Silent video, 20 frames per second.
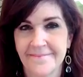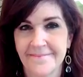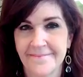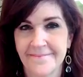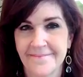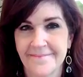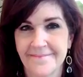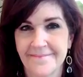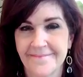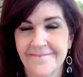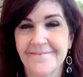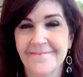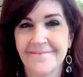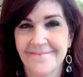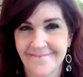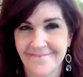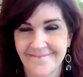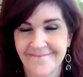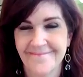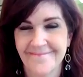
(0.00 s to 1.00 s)

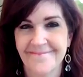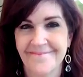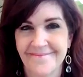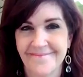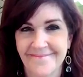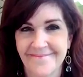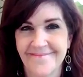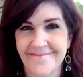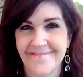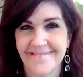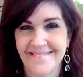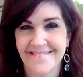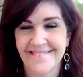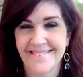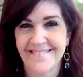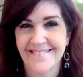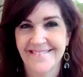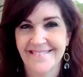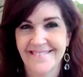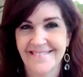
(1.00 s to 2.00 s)

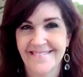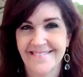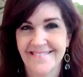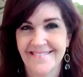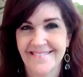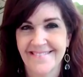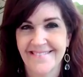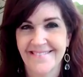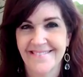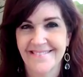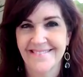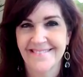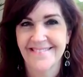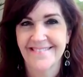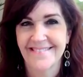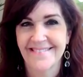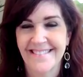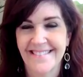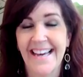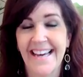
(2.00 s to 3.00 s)

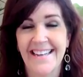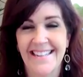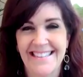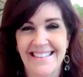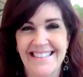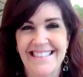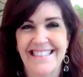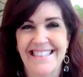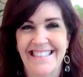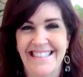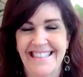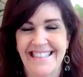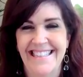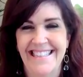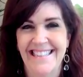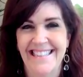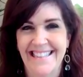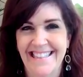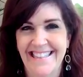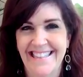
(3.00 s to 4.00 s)

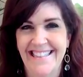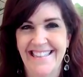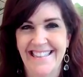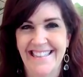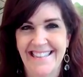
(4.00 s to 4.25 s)
[no speech]